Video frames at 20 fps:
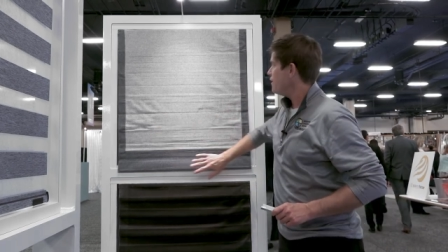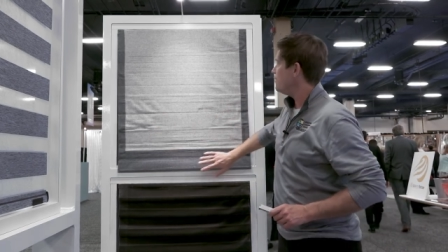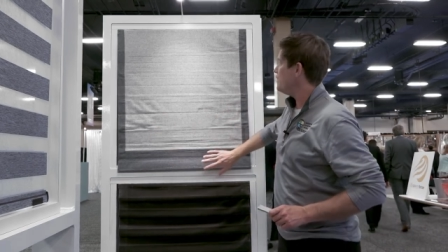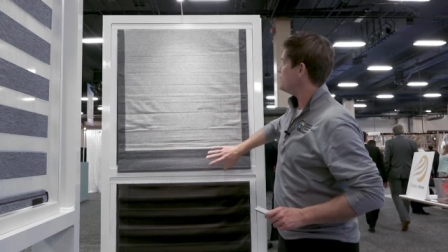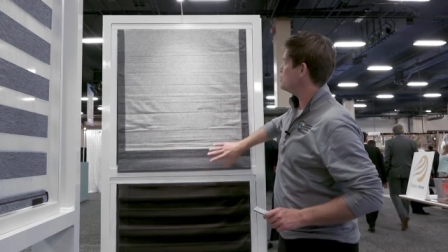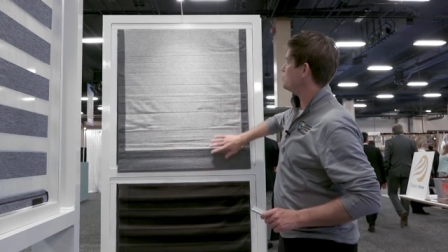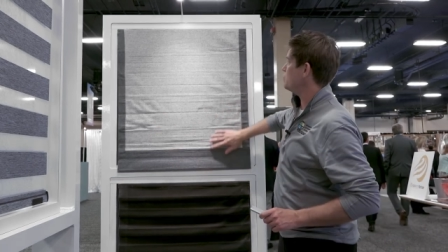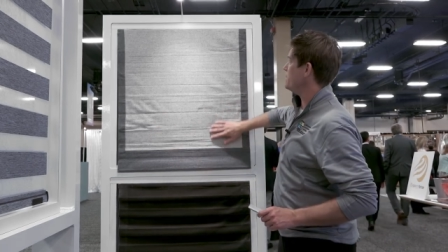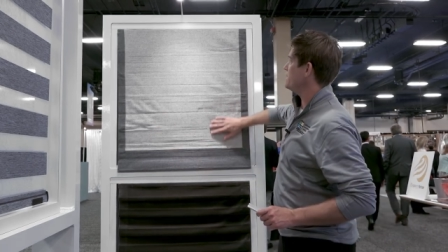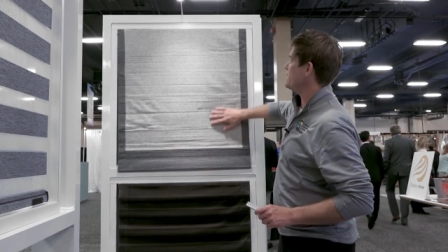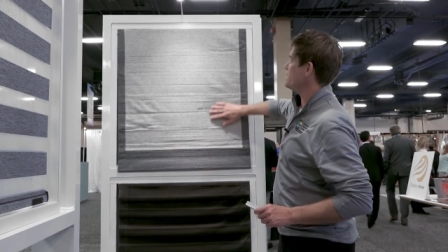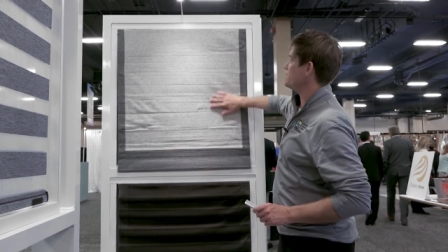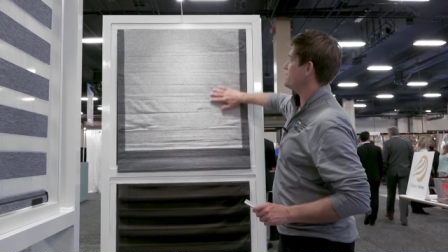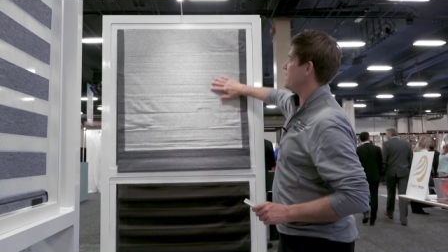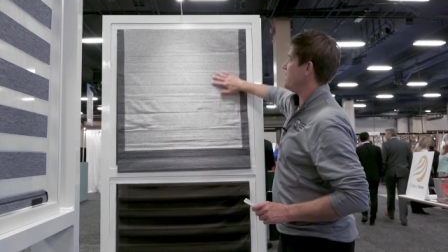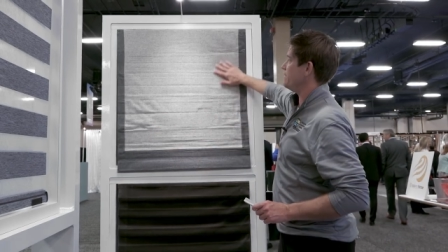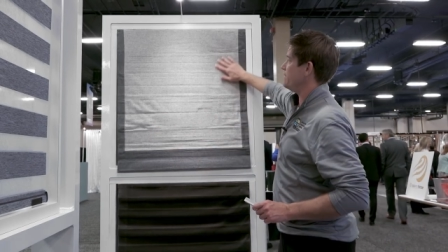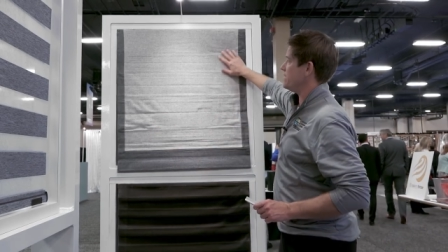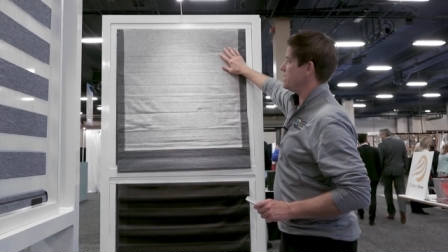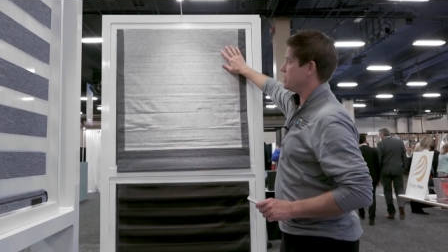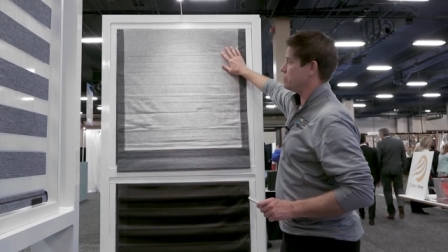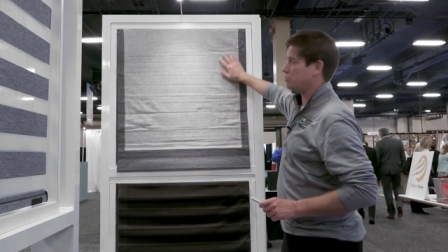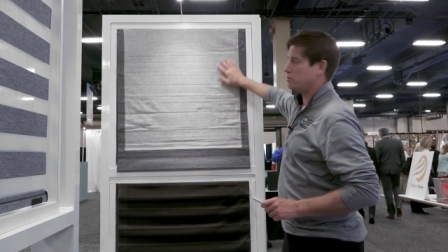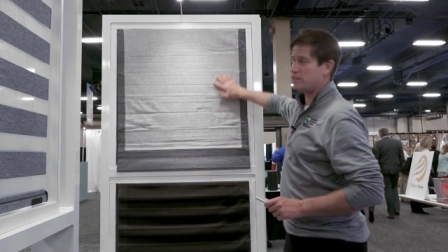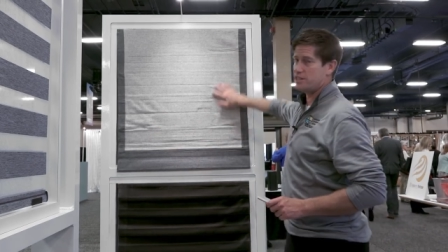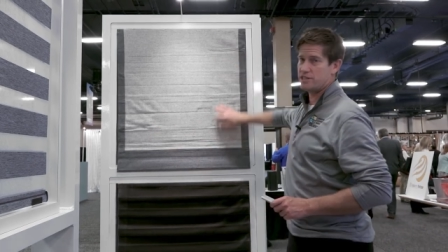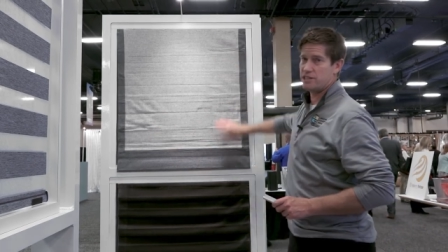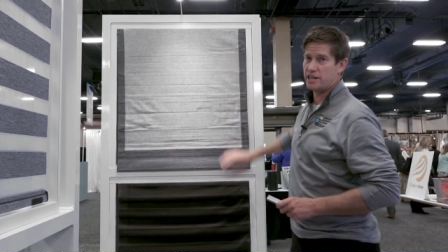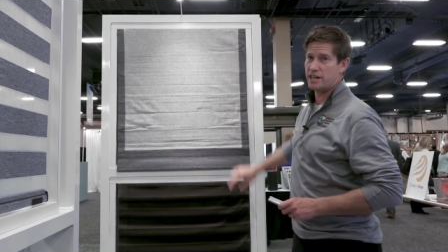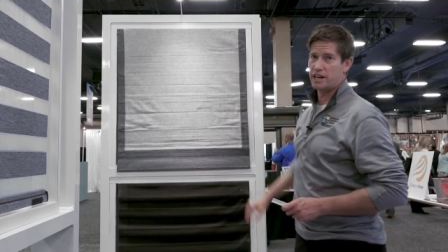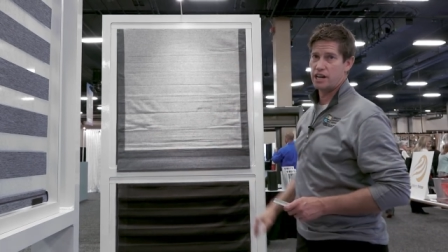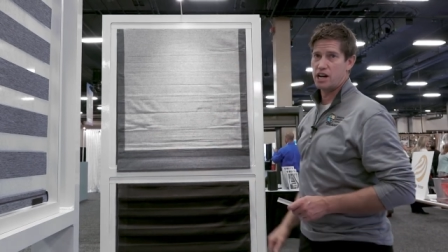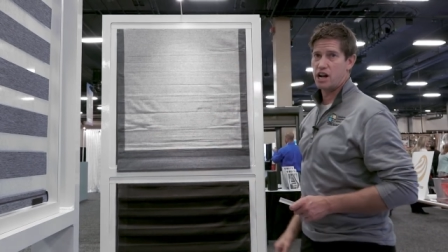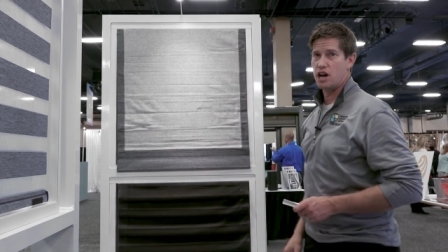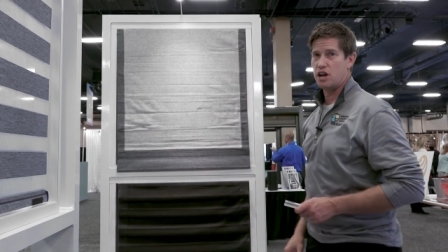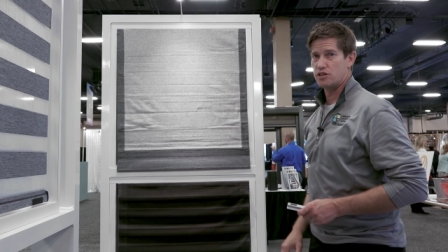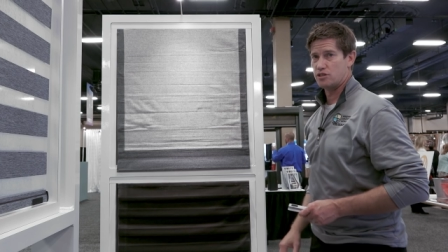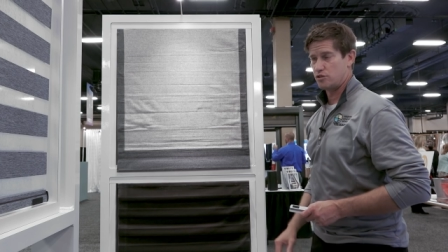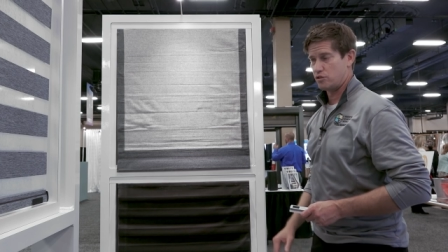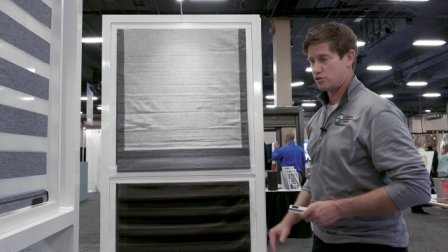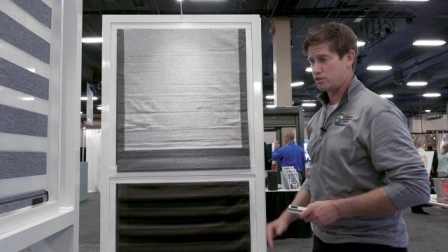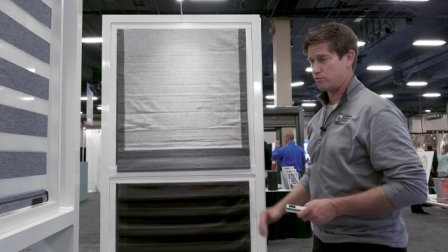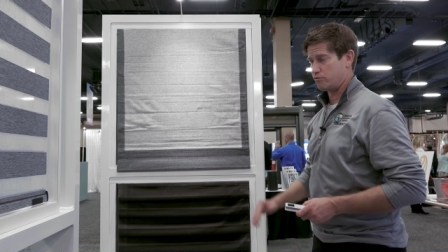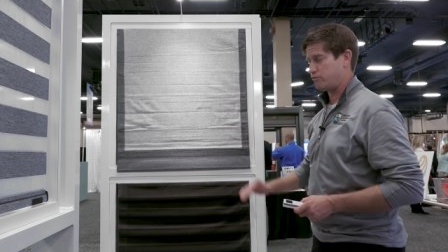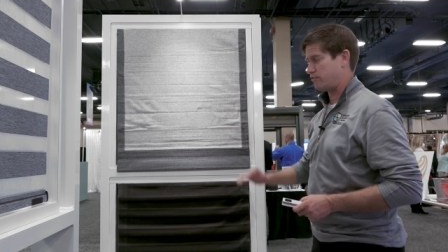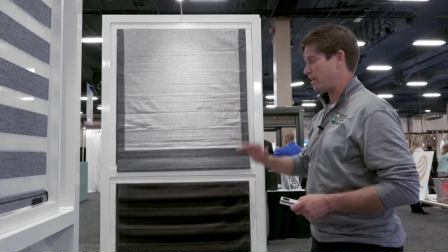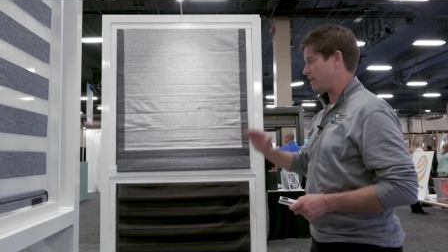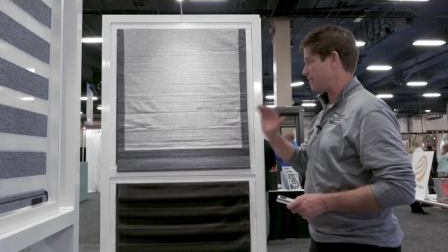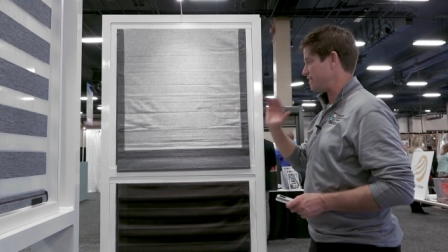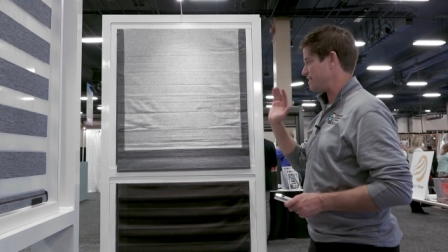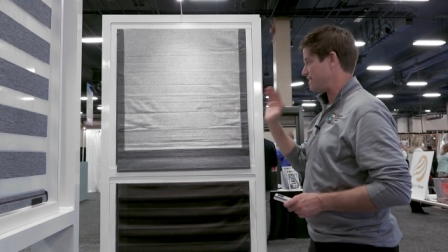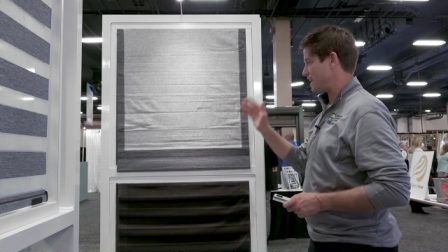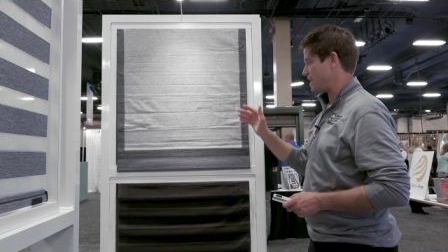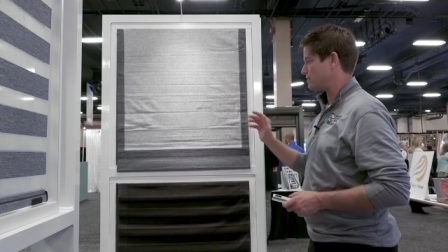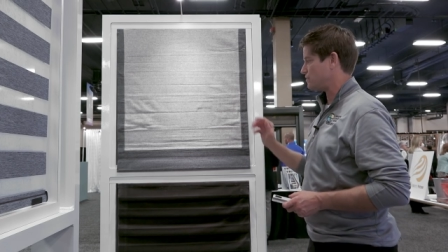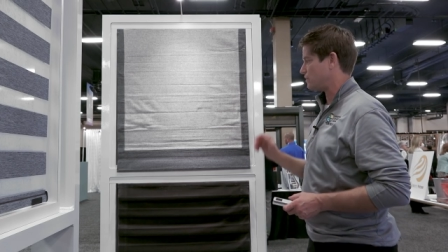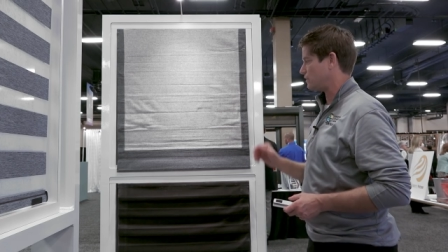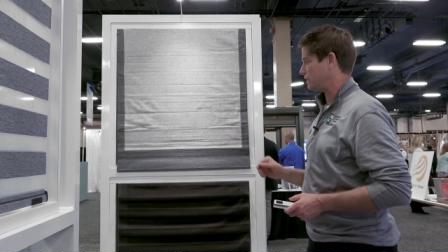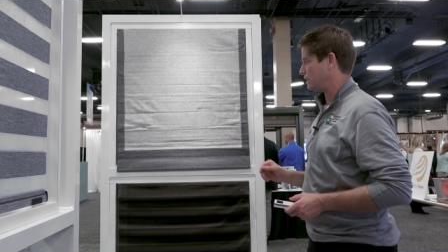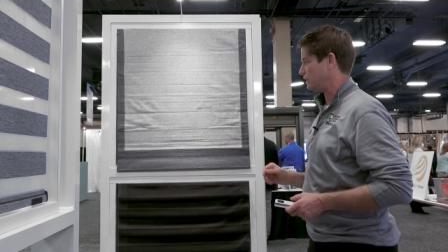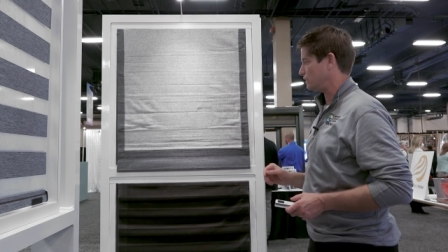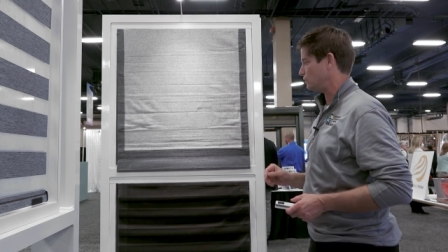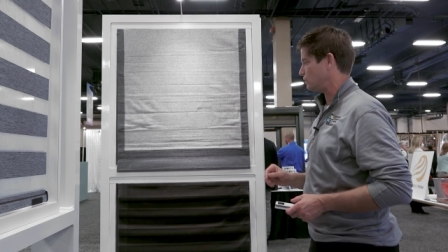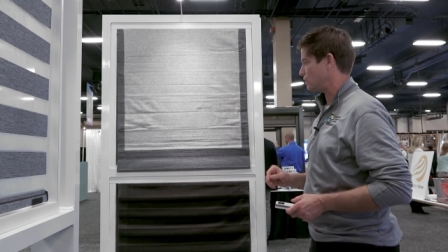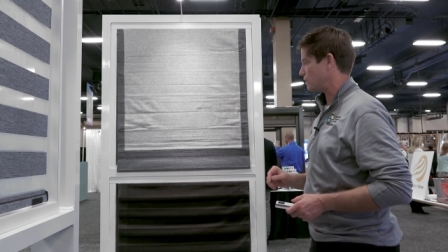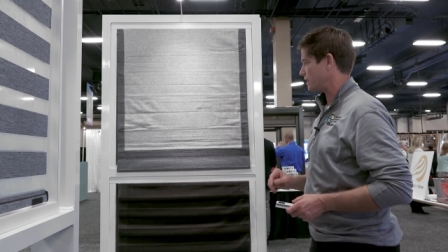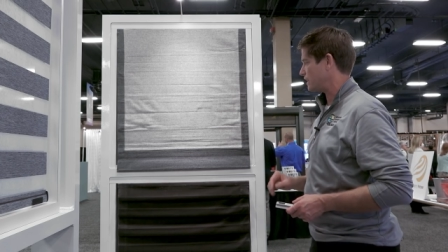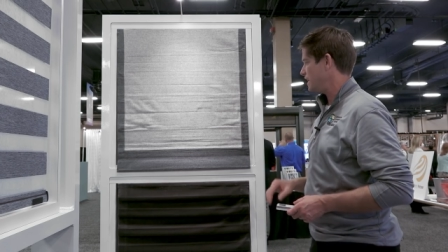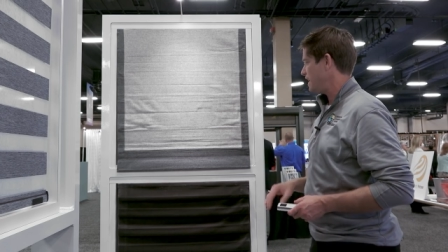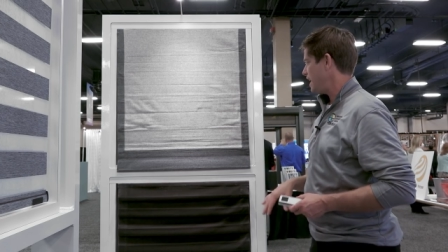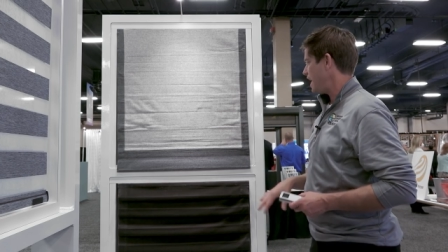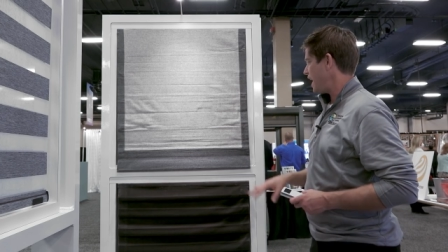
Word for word: This one doesn't have any pleats in it at all, so it's a very nice clean look.